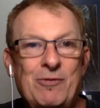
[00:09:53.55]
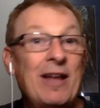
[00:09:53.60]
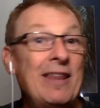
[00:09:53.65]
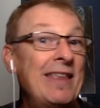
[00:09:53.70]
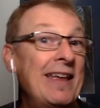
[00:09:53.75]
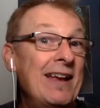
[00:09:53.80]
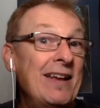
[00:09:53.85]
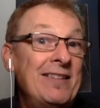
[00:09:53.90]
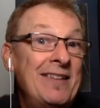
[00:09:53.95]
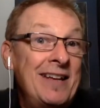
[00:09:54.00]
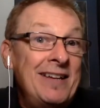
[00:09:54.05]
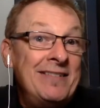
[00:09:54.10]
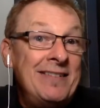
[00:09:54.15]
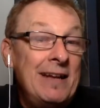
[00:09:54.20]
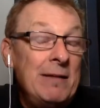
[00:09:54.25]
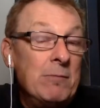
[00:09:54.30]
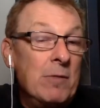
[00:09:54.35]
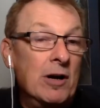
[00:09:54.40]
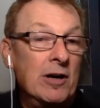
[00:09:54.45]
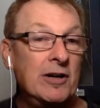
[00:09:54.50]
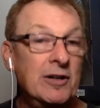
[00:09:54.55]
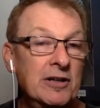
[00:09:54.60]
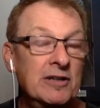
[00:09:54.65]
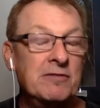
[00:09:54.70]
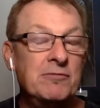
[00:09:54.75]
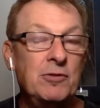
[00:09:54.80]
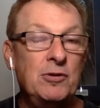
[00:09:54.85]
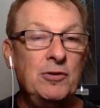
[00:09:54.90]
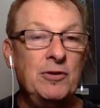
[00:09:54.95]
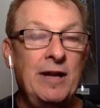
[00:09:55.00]
Well, they they say
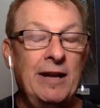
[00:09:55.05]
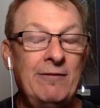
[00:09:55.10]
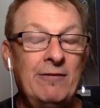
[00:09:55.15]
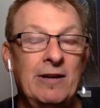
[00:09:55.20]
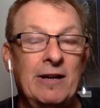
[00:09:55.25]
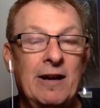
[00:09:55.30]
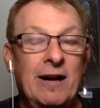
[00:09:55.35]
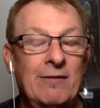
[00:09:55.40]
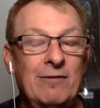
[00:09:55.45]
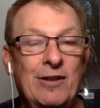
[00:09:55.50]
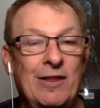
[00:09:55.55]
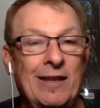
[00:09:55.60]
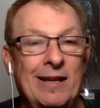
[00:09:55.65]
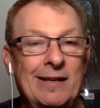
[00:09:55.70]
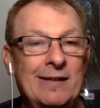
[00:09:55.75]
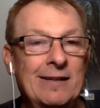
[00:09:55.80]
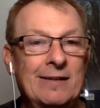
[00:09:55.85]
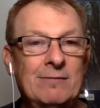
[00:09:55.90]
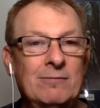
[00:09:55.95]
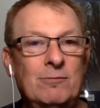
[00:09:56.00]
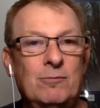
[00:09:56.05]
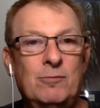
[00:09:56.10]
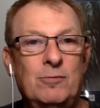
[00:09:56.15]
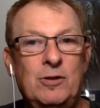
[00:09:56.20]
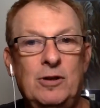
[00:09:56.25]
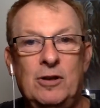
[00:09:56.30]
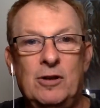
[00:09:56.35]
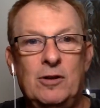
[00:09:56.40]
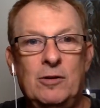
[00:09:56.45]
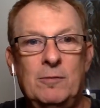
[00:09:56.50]
marketers ruin every, everything, and
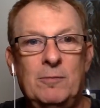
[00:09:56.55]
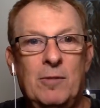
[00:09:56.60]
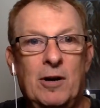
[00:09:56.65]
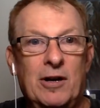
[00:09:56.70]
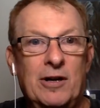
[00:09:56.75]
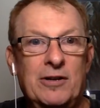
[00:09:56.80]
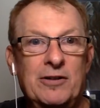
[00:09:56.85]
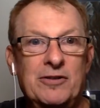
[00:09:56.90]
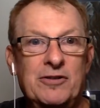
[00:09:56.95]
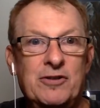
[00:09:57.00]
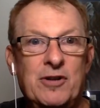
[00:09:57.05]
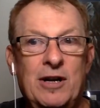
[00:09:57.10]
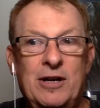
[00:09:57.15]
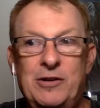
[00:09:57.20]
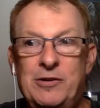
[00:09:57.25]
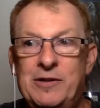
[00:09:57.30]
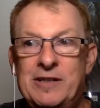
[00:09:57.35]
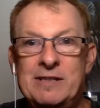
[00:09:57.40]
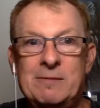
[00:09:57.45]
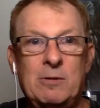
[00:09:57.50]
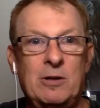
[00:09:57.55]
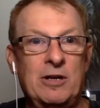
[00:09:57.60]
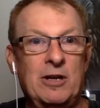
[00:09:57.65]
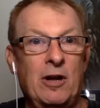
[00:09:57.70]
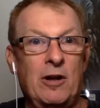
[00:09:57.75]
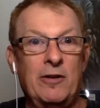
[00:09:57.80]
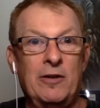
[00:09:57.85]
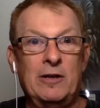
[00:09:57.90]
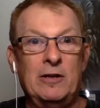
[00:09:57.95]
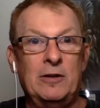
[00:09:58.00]
you know marketers try to exploit
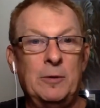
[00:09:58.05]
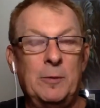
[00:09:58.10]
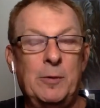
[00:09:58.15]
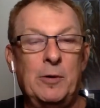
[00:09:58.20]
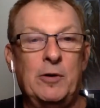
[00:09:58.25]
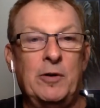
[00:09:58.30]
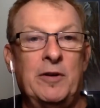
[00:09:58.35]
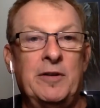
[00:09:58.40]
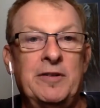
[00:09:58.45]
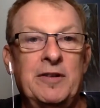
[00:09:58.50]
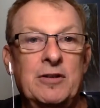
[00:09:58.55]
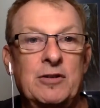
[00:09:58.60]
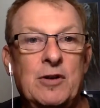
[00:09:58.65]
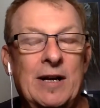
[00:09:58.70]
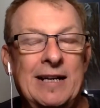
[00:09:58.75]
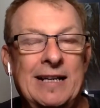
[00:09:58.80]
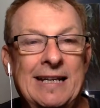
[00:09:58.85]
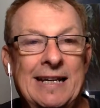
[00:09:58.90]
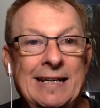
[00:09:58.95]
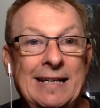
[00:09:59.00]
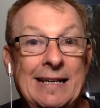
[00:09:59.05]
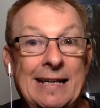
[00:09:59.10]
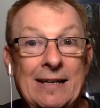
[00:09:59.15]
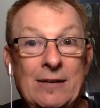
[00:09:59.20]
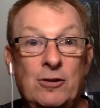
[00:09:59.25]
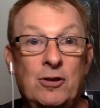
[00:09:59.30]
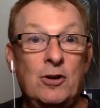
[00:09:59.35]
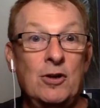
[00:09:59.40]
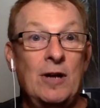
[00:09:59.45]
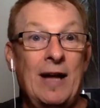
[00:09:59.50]
all the loopholes and try to get
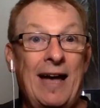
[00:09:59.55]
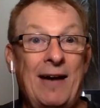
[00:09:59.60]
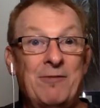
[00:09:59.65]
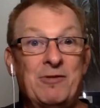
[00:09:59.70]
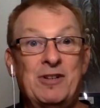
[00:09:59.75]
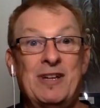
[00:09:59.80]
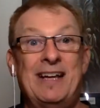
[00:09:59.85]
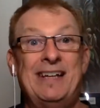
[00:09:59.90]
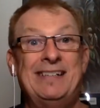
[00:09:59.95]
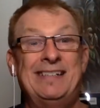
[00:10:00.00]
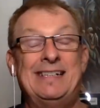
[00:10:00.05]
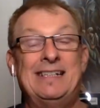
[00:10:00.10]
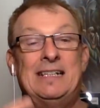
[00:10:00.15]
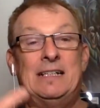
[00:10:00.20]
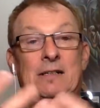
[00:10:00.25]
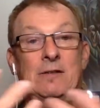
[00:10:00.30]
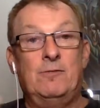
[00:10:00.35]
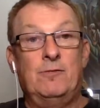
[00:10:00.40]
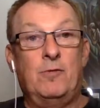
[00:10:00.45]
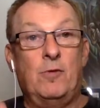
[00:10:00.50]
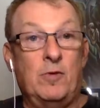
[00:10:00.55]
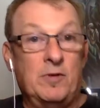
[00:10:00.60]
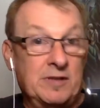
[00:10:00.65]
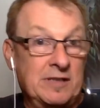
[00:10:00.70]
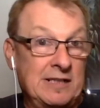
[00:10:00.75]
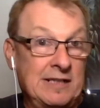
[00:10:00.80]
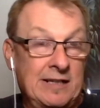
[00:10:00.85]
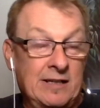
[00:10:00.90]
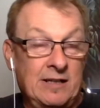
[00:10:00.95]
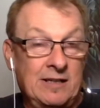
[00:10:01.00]
their advertising for
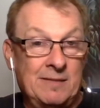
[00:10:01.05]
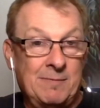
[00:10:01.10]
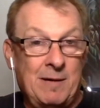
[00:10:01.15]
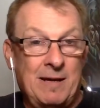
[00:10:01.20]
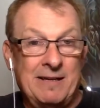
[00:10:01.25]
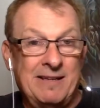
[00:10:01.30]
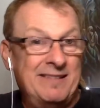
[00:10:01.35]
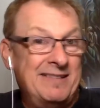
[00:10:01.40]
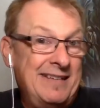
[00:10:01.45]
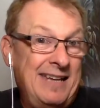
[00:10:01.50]
as little as possible.